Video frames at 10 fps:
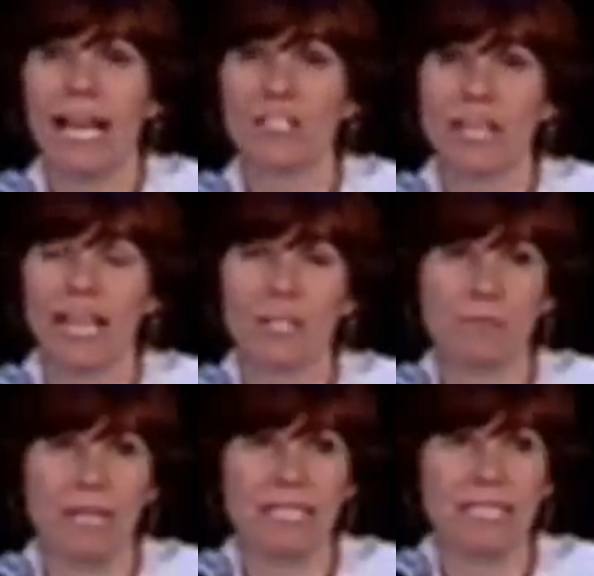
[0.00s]
natural gas
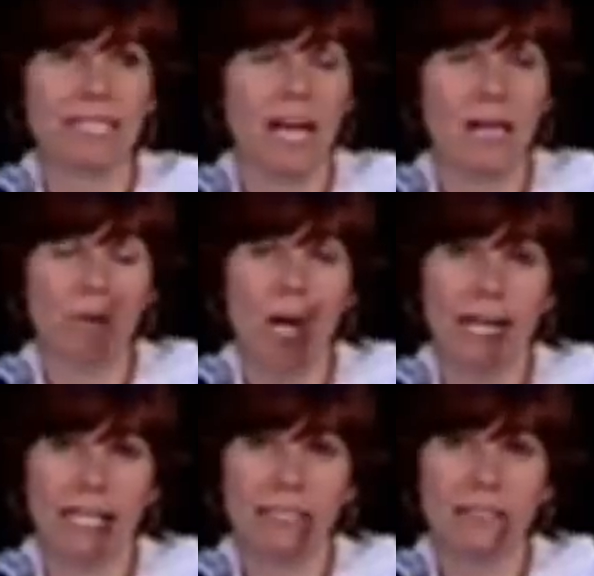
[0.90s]
prices
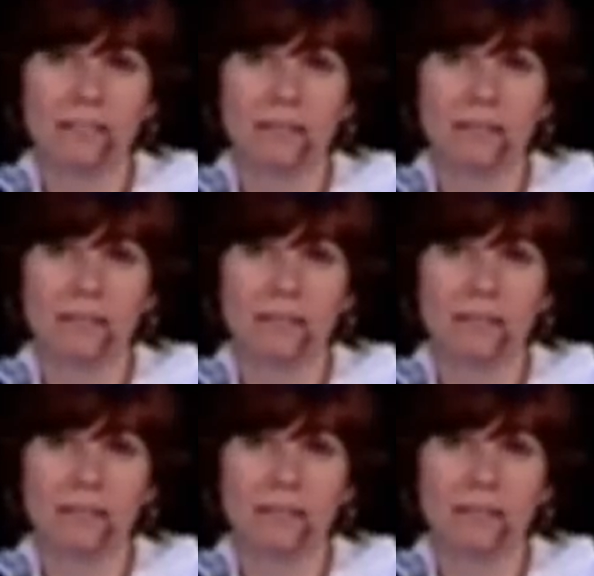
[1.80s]
skyrocketed